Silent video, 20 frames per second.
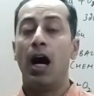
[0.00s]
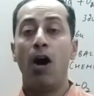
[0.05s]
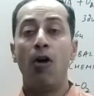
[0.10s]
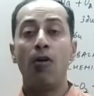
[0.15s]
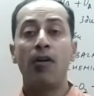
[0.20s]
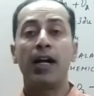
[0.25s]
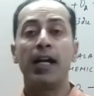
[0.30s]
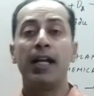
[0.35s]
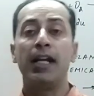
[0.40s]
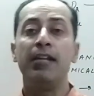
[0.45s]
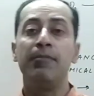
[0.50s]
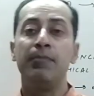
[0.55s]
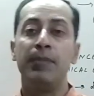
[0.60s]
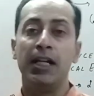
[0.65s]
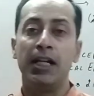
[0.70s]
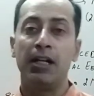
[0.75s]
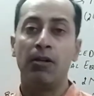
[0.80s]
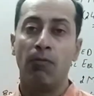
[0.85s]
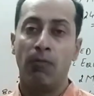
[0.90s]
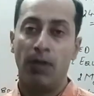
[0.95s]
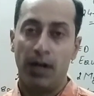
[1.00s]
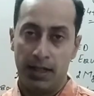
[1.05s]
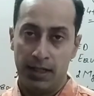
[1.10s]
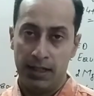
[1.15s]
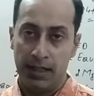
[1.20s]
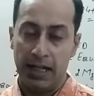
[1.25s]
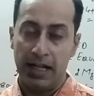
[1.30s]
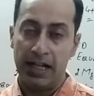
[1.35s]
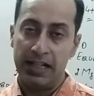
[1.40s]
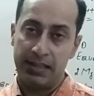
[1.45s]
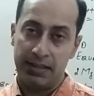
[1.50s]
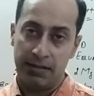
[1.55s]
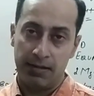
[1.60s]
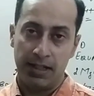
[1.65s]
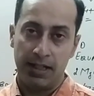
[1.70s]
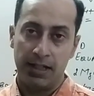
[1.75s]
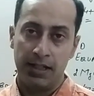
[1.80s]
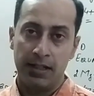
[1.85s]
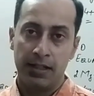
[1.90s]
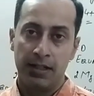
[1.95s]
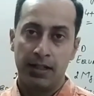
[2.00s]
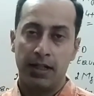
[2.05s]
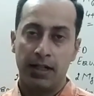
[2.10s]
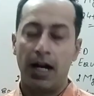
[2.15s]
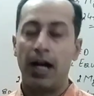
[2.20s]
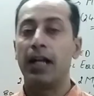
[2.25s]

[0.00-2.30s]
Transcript: how can I make 1 as 3?